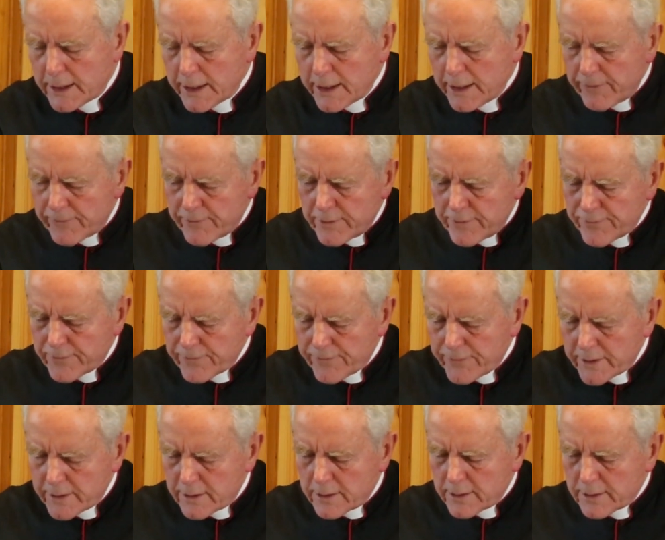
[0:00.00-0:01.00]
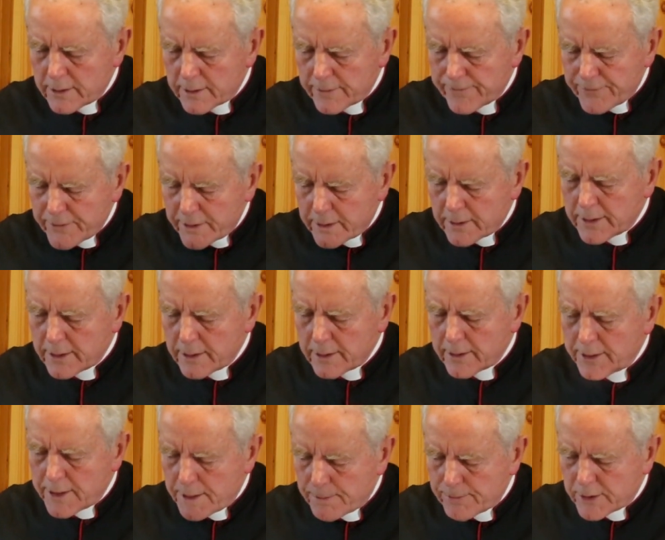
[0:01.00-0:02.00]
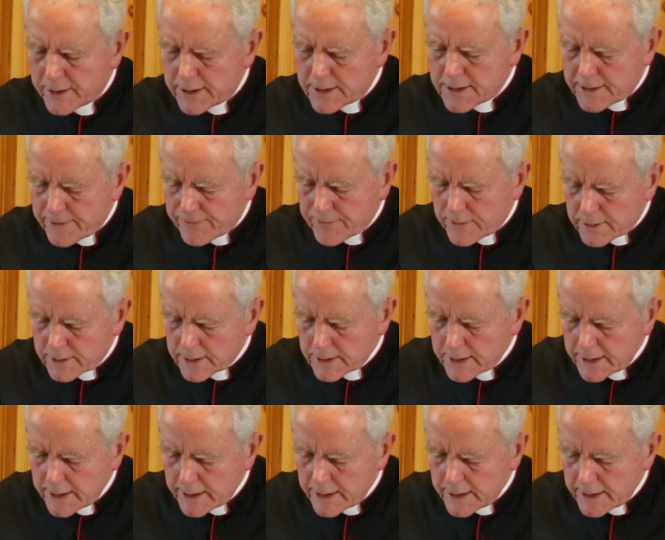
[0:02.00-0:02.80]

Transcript: even if the numbering is different